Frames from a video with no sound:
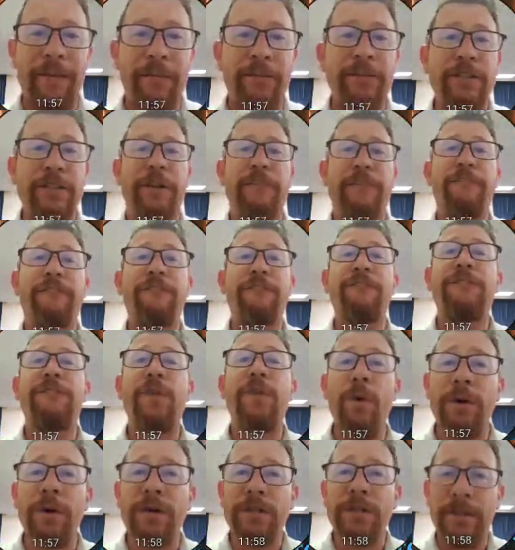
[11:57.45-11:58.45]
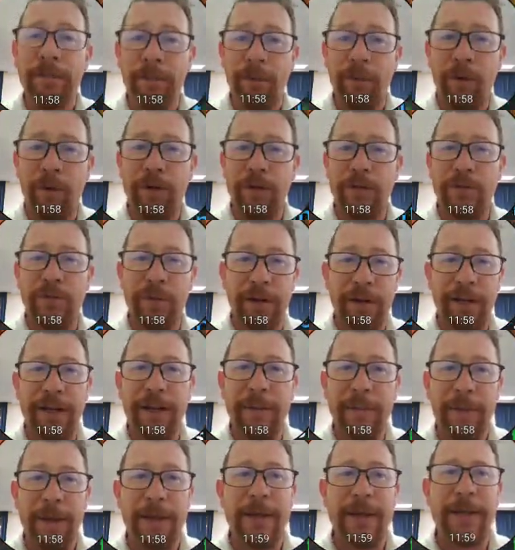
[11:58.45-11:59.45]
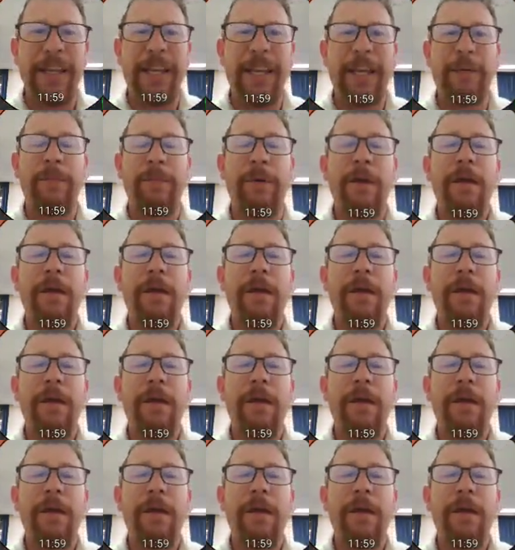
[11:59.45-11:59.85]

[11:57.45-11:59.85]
Sorry, 4 supports running in my keep.